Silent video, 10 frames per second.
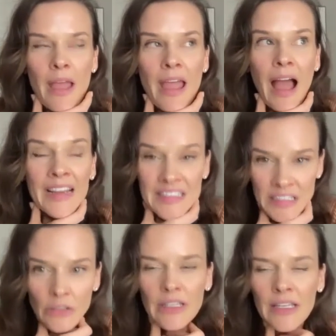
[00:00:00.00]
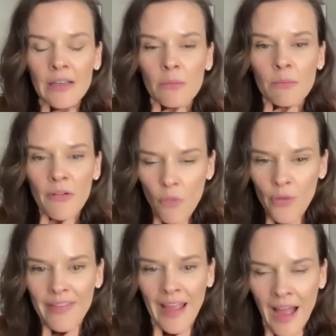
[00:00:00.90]
ideally
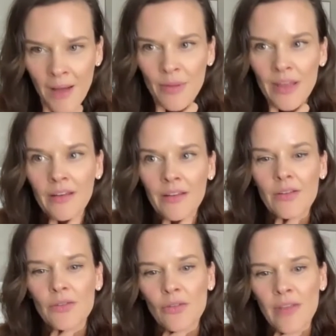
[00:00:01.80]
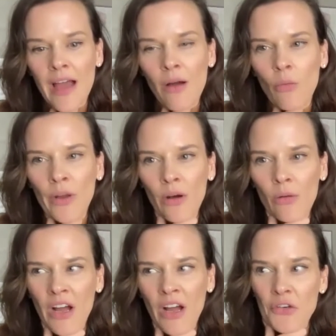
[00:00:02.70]
before they happen, so that we
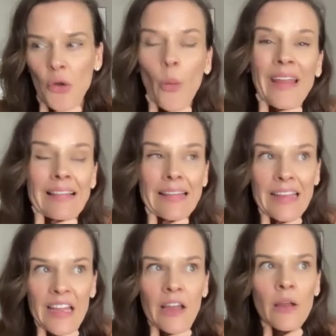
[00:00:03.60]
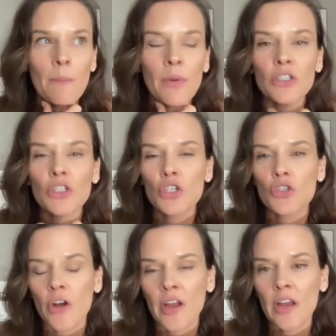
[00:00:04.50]
don't unknowingly put
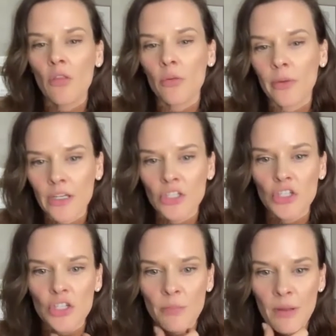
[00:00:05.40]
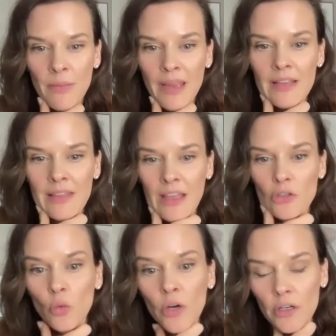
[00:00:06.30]
strain on the relationship and make
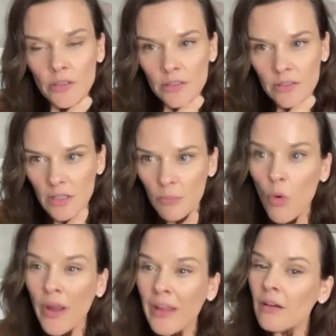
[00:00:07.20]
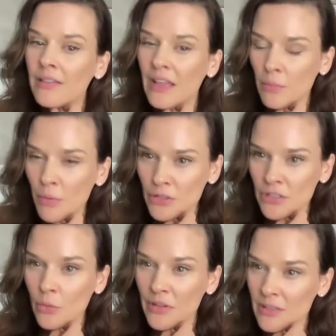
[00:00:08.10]
things worse to the point that the
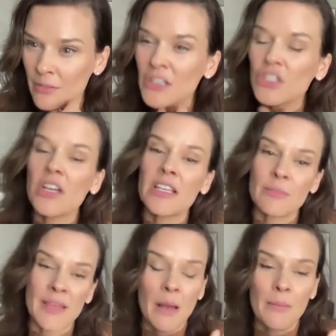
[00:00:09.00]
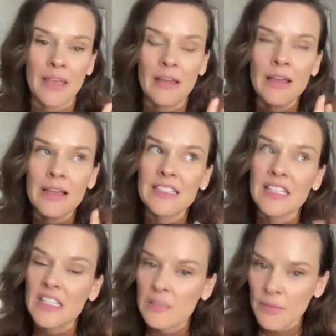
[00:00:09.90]
person with dementia is becoming
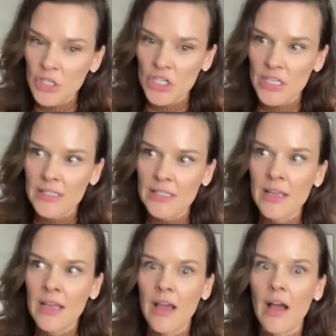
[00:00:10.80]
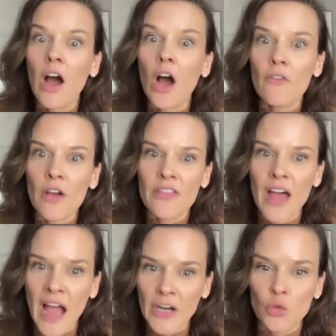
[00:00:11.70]
suspicious of
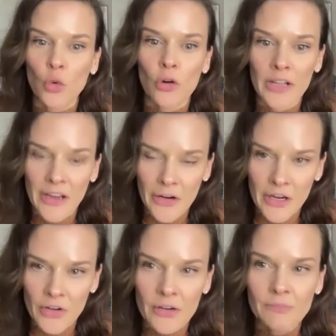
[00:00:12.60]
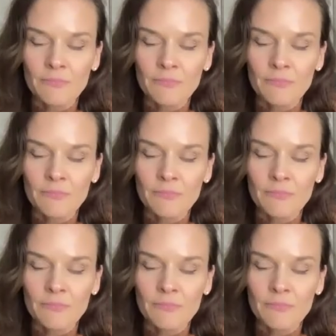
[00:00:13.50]
the actual caregiver.